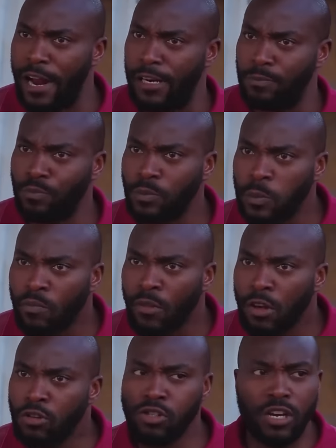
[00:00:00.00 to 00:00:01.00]
well.
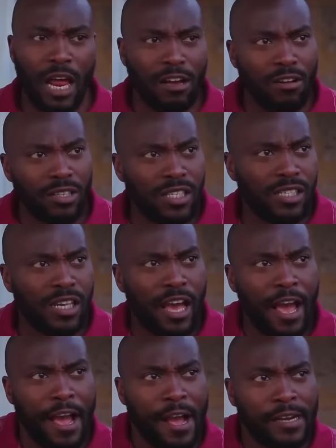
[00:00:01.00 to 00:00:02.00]
You see, like all these
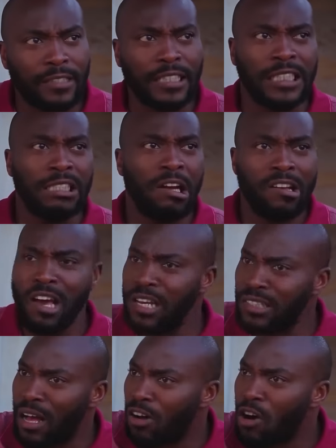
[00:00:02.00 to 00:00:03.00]

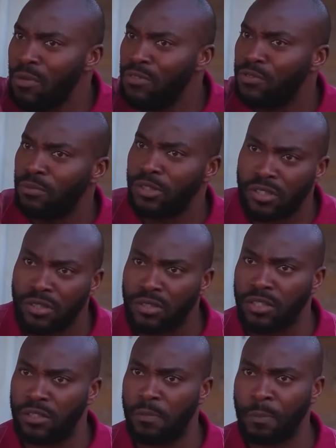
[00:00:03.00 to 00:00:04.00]
girls that are coming from the
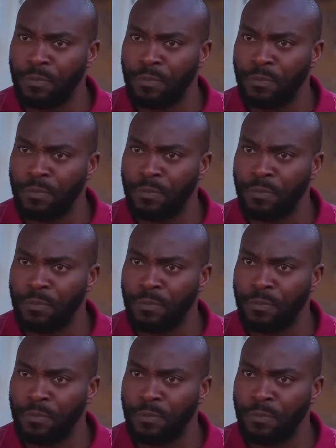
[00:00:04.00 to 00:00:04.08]
city,